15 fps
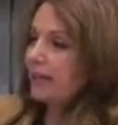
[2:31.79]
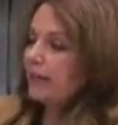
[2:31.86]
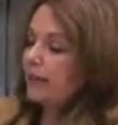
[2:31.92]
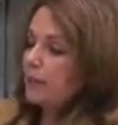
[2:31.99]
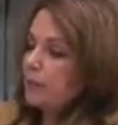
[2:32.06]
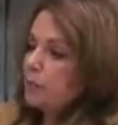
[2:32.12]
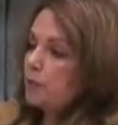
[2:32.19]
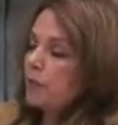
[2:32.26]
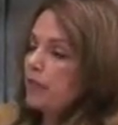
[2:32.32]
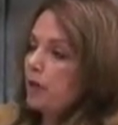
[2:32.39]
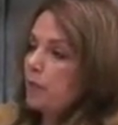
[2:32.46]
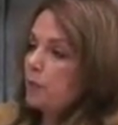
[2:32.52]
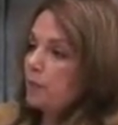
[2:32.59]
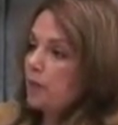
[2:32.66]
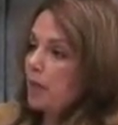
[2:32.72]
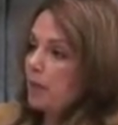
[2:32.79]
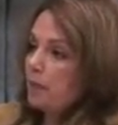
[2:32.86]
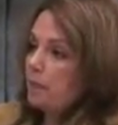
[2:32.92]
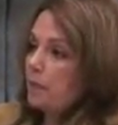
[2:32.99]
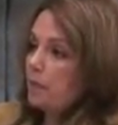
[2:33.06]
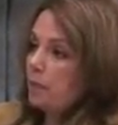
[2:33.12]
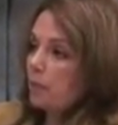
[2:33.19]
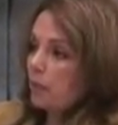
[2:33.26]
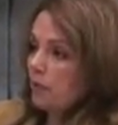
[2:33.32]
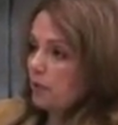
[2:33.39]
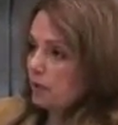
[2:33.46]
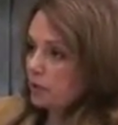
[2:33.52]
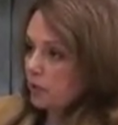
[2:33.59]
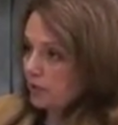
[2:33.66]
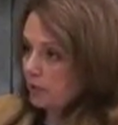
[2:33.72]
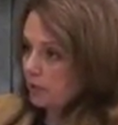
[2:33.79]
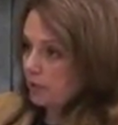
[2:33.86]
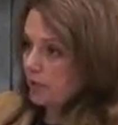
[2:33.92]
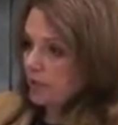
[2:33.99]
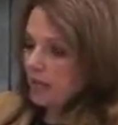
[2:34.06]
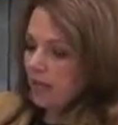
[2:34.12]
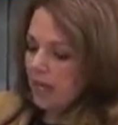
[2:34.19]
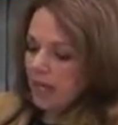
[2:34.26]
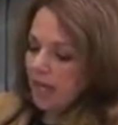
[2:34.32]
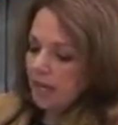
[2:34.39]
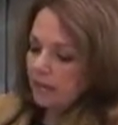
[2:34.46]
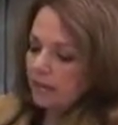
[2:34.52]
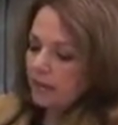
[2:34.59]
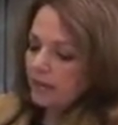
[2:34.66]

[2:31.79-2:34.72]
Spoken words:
This might open up the world to you and